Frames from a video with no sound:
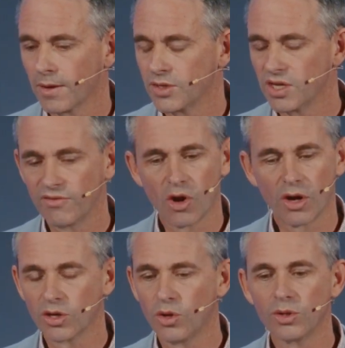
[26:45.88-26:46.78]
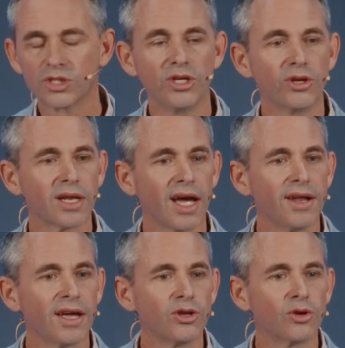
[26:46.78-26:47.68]
So if God calls you to lay
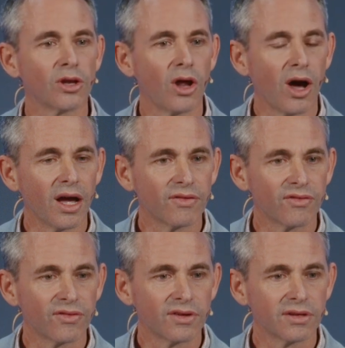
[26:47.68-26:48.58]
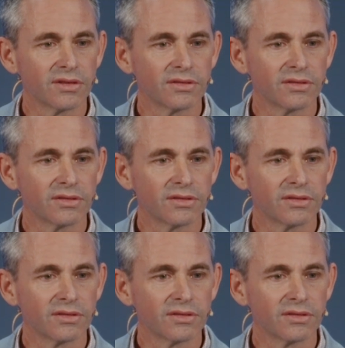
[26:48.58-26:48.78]
down your life,